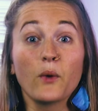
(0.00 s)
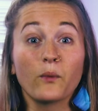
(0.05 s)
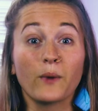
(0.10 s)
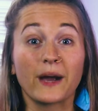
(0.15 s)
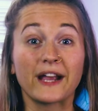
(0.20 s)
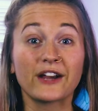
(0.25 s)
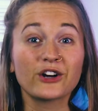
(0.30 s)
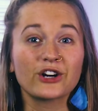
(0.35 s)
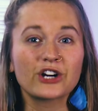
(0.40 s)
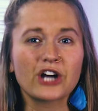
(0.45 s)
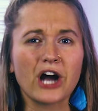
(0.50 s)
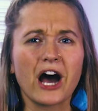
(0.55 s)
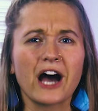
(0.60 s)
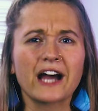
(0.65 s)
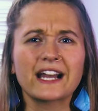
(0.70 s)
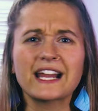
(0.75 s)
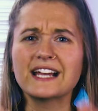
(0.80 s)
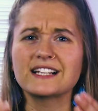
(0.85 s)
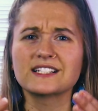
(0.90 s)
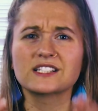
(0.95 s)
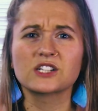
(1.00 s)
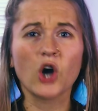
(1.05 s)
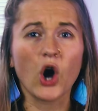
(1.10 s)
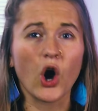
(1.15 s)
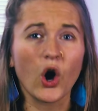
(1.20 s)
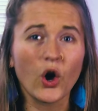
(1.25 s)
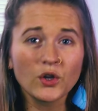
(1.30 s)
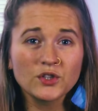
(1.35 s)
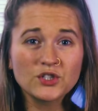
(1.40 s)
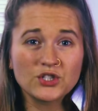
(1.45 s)
Where God has
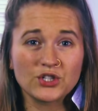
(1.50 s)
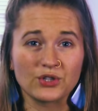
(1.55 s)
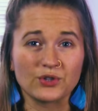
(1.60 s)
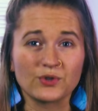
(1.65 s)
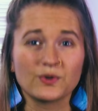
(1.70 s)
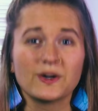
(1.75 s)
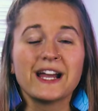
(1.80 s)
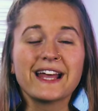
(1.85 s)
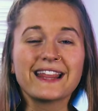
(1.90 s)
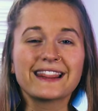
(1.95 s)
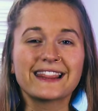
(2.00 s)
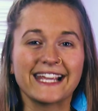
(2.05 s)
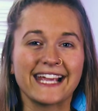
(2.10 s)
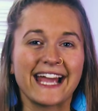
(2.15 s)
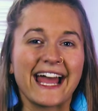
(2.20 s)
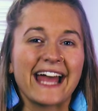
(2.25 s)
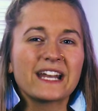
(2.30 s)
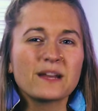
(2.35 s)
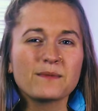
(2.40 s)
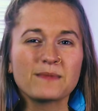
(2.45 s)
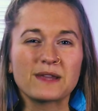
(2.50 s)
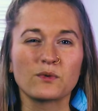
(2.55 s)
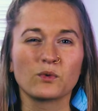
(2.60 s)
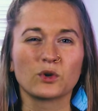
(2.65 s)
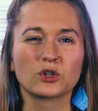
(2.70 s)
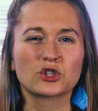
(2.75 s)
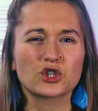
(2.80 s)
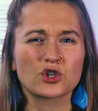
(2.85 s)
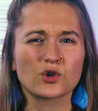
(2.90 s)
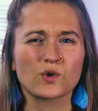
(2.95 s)
called you, the enemy will
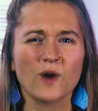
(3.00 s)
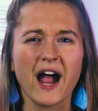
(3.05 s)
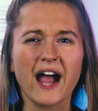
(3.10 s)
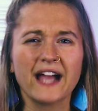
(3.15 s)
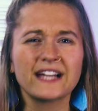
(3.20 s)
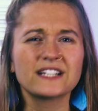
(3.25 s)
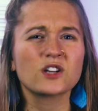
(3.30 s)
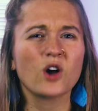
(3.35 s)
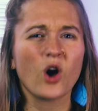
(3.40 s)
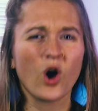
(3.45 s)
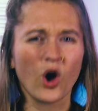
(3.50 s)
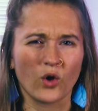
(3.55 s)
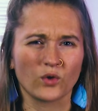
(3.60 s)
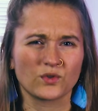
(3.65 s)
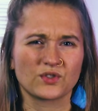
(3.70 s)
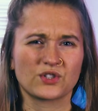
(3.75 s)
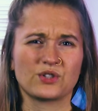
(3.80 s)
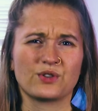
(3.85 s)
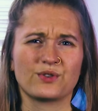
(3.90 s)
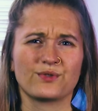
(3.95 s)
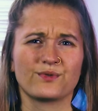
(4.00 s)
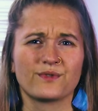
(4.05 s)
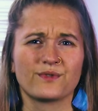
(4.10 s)
try to halt you.